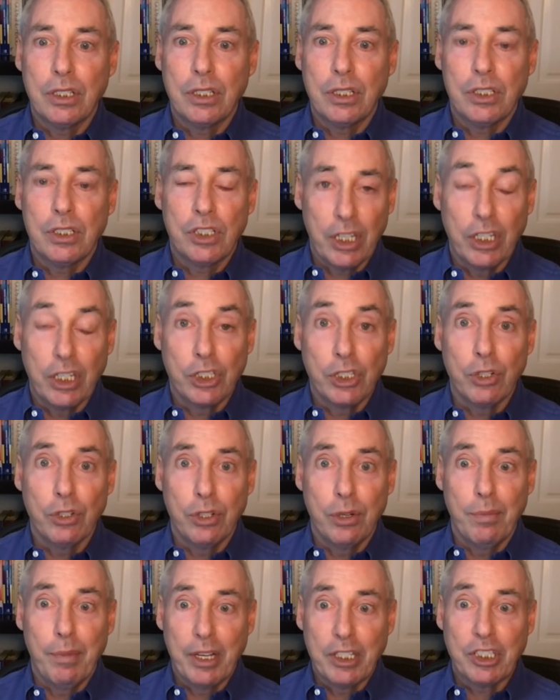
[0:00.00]
signature
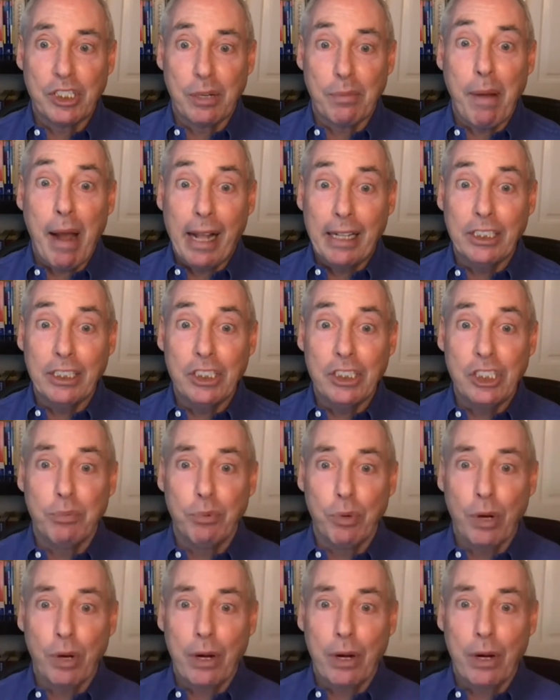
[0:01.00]
domestic policy
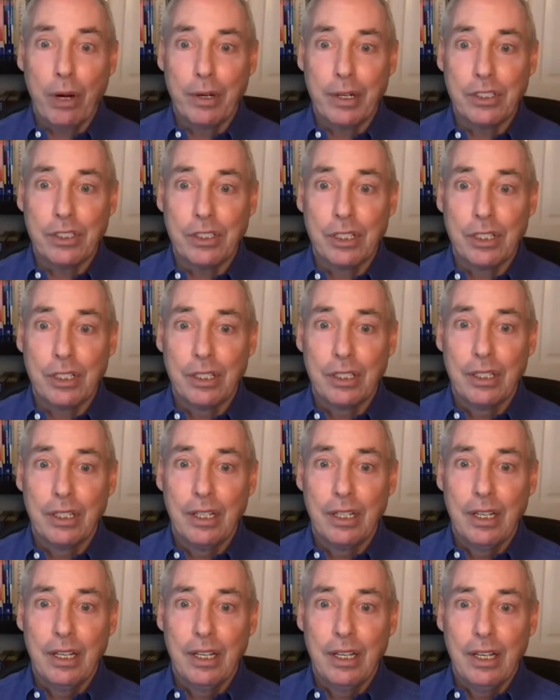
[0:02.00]
priorities.
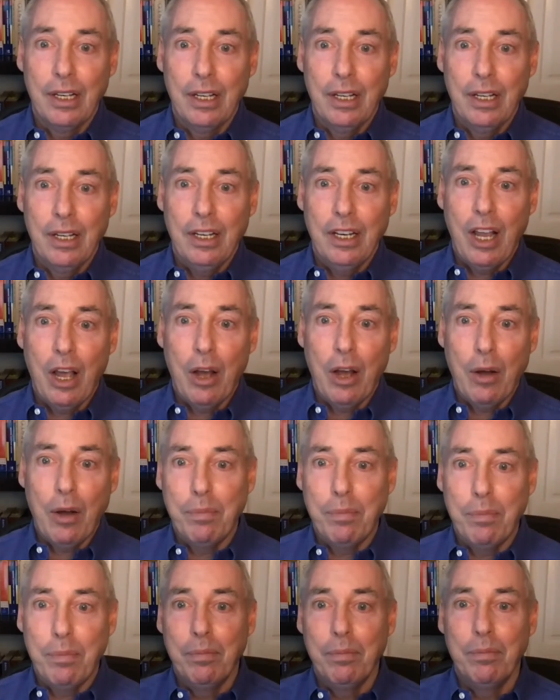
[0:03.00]
Now,
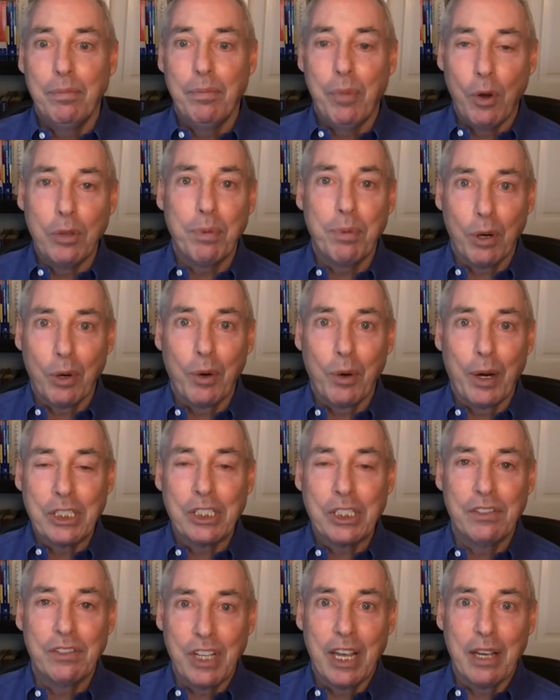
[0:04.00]
both
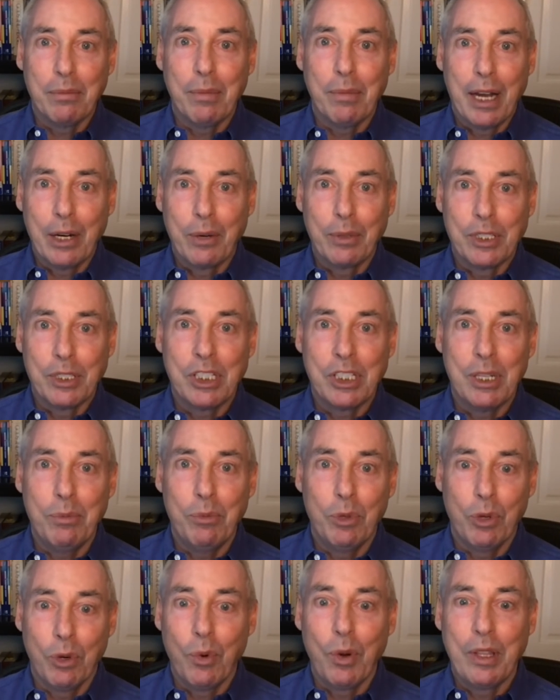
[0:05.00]
progressives and moderates seem
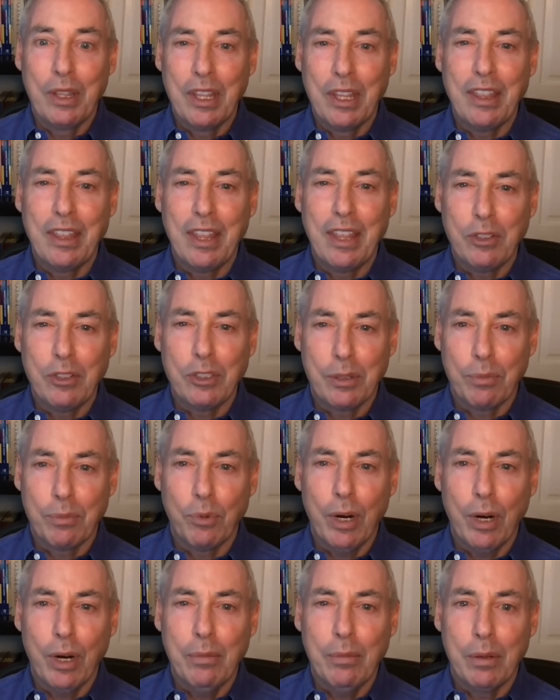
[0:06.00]
to agree that that was a
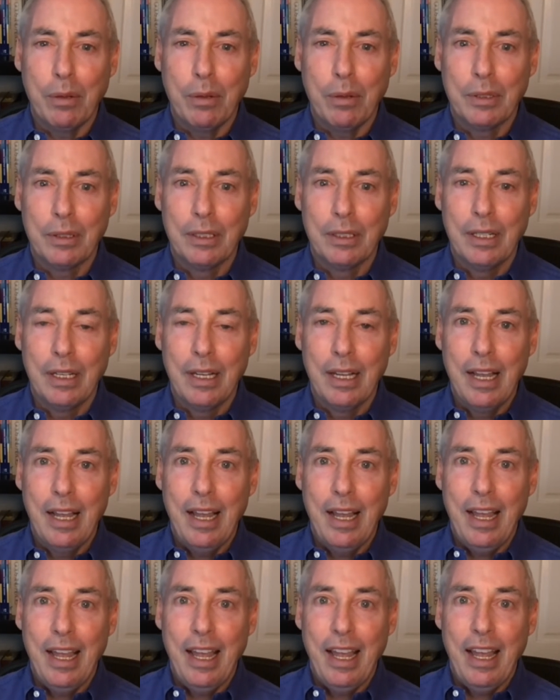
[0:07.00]
problem.
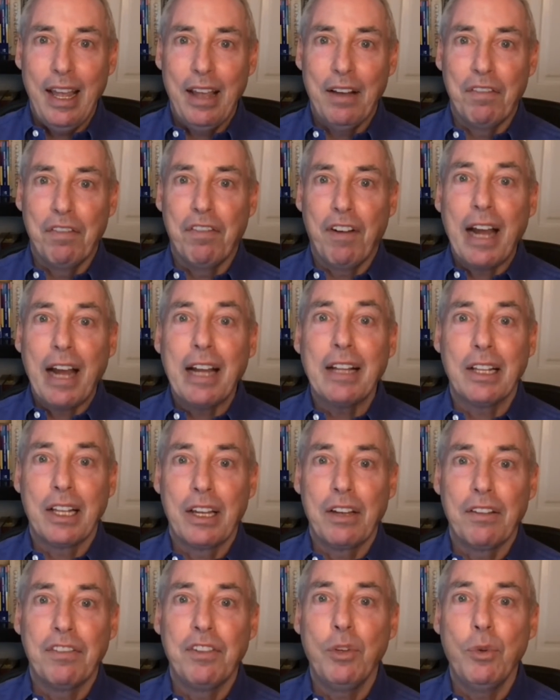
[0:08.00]
And
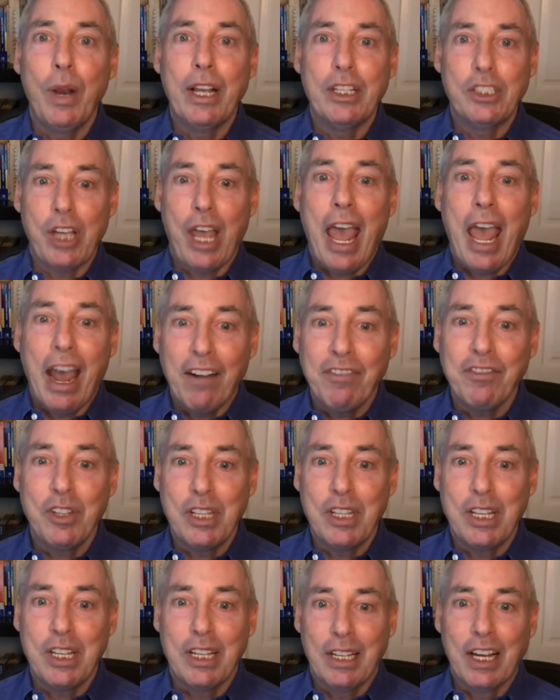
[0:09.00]
finally, a few days after
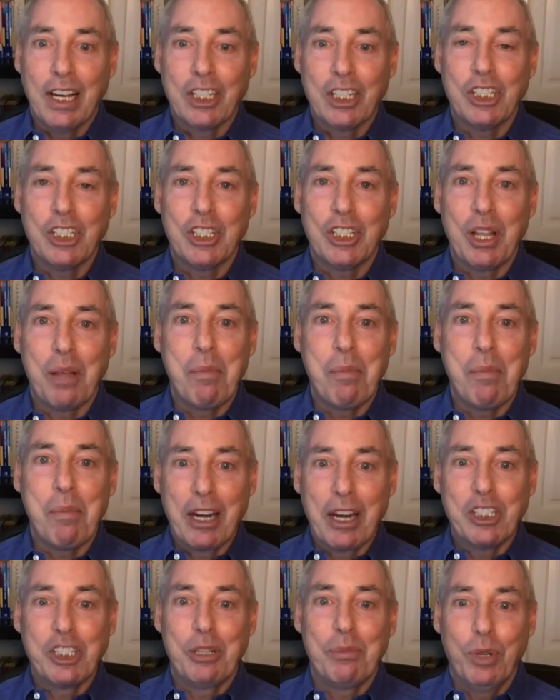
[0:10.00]
the election, they
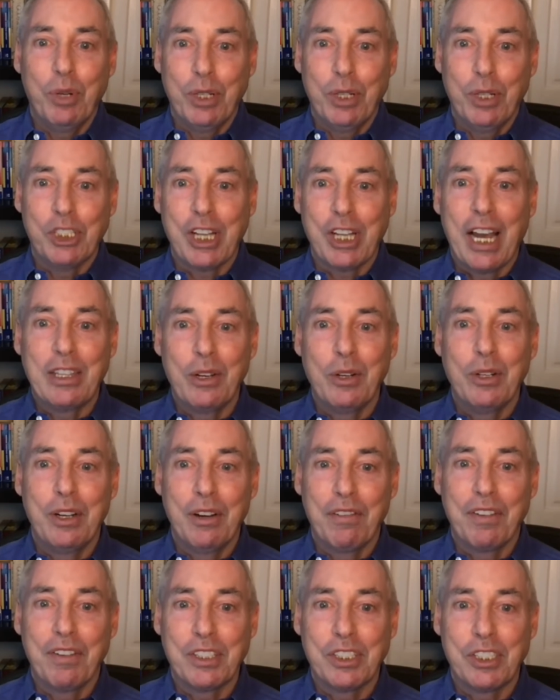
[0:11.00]
managed to put aside their
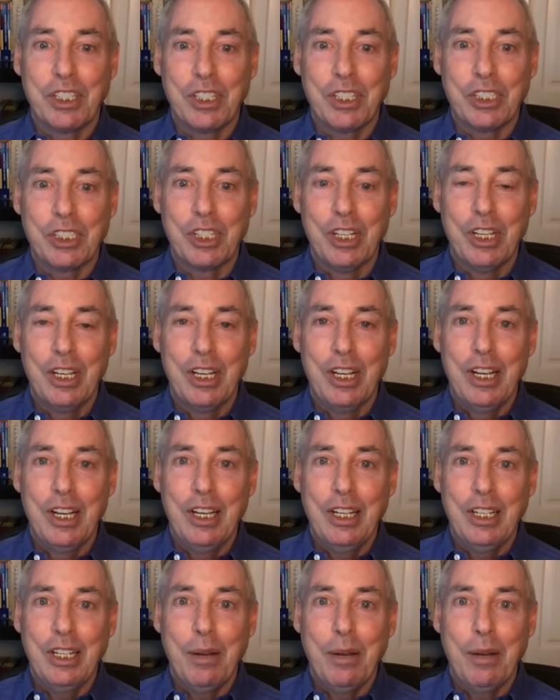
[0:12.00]
differences
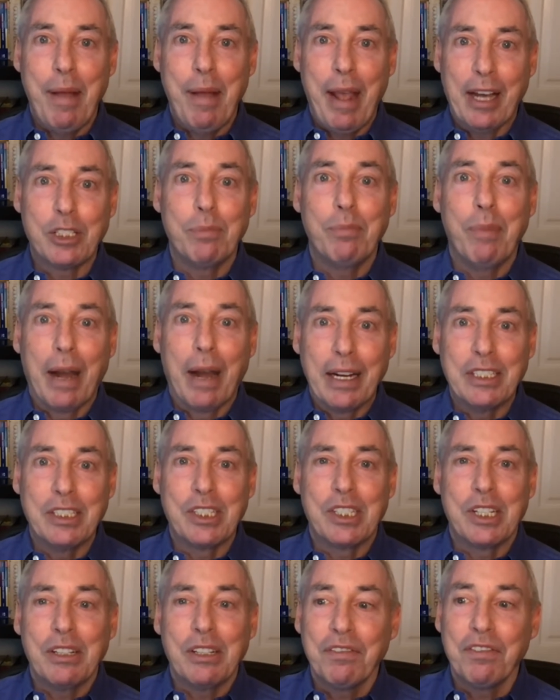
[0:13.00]
to pass
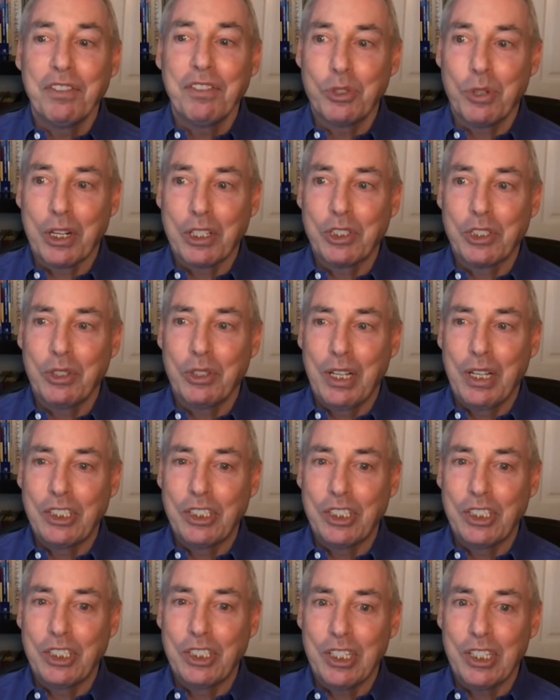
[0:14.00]
Biden's infrastructure
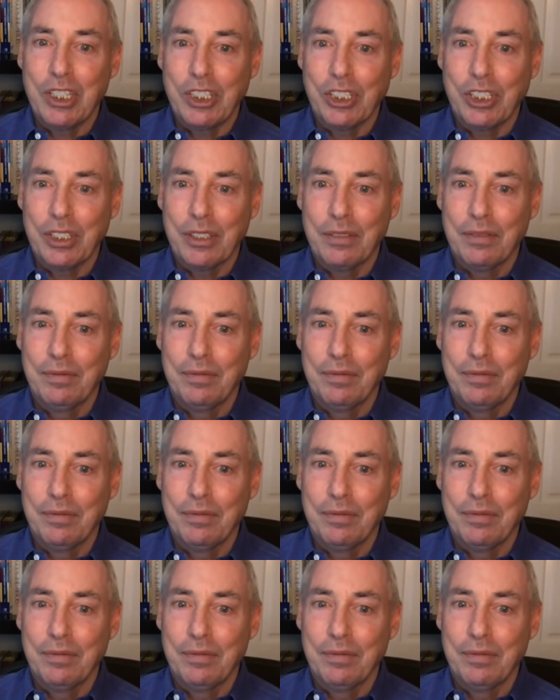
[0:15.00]
legislation.